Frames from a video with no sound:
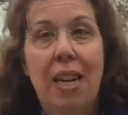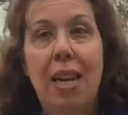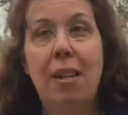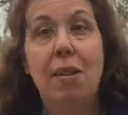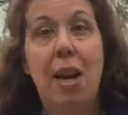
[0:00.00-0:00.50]

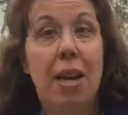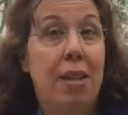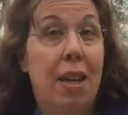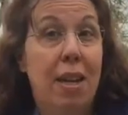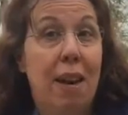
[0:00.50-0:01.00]
And I had,
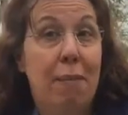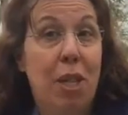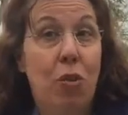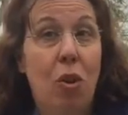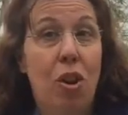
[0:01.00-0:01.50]
I'd have
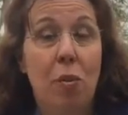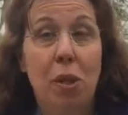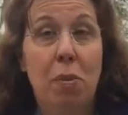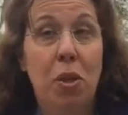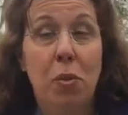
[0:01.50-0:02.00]
my daughter
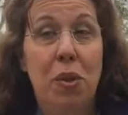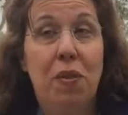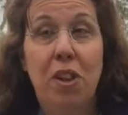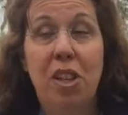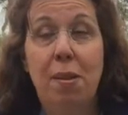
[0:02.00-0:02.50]
with me who was
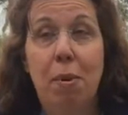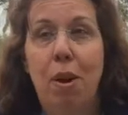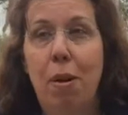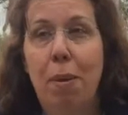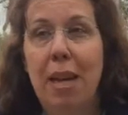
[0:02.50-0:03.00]
very
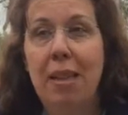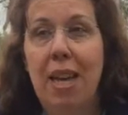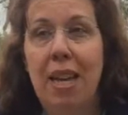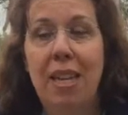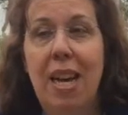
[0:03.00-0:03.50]
small back
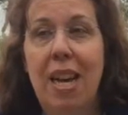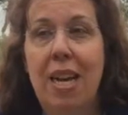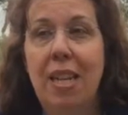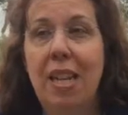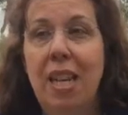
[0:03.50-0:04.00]
then.
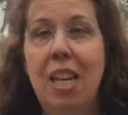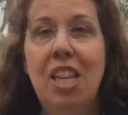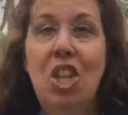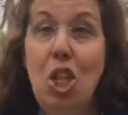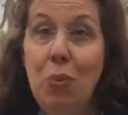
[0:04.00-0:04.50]
And
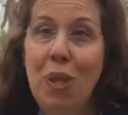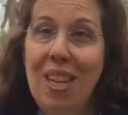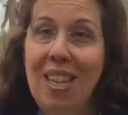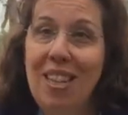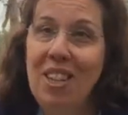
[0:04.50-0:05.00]
she would
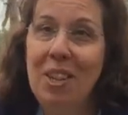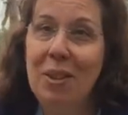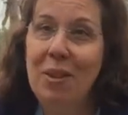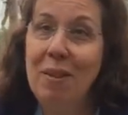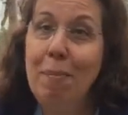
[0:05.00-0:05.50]
like to
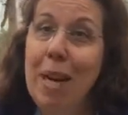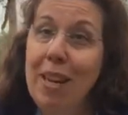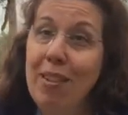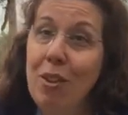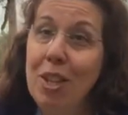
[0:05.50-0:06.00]
go and
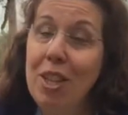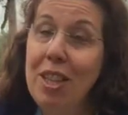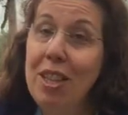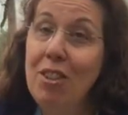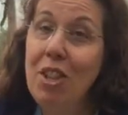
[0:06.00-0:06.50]
pet all the
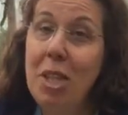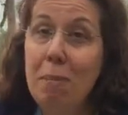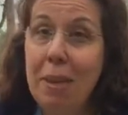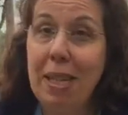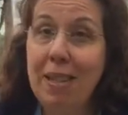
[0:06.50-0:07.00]
little
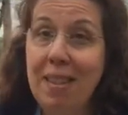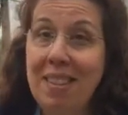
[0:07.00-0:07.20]
sheepies.